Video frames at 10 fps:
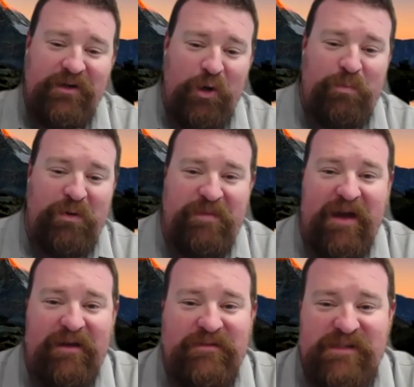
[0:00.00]
go put
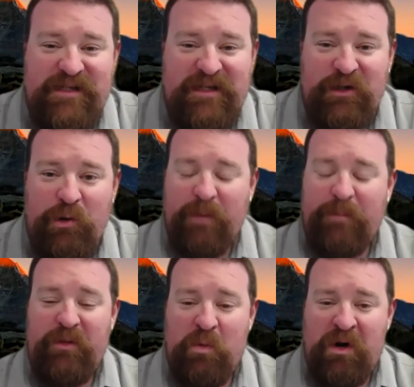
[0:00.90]
that sticky note
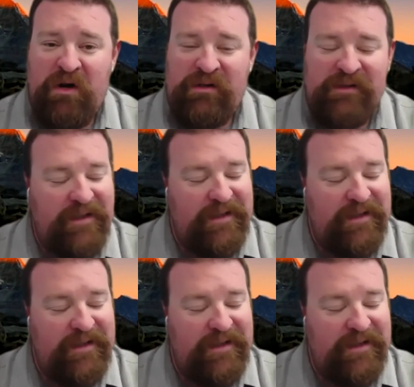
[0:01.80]
up on the wall.